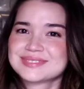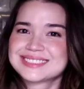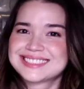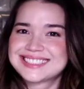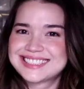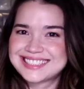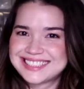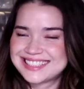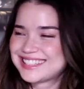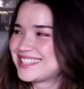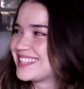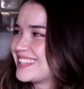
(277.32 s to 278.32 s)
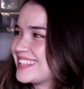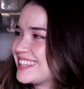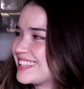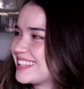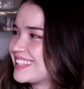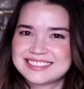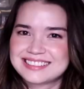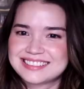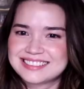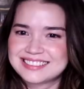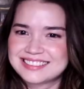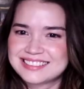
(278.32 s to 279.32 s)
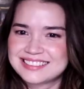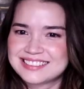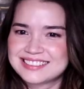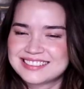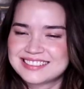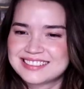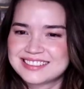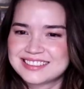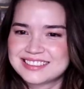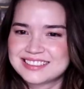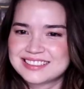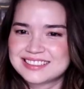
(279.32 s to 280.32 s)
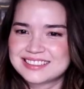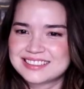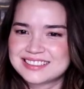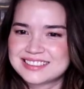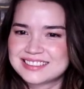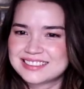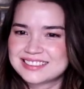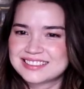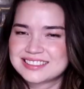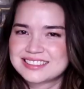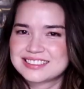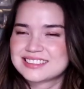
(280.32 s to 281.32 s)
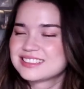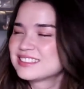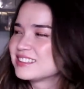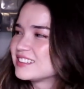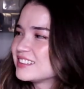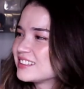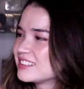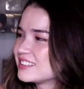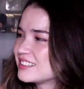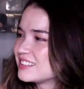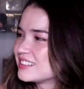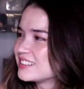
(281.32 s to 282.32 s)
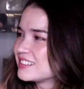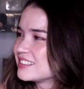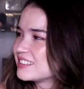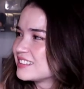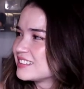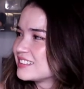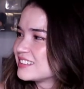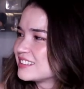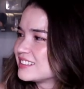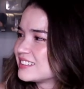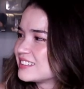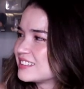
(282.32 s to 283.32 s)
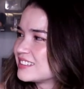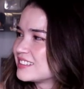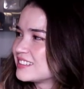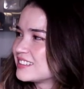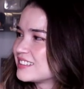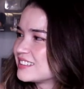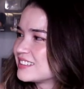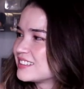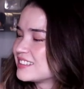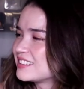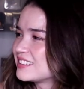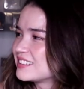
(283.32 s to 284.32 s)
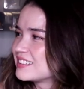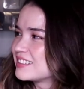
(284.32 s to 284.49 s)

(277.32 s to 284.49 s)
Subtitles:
The person shown says nothing.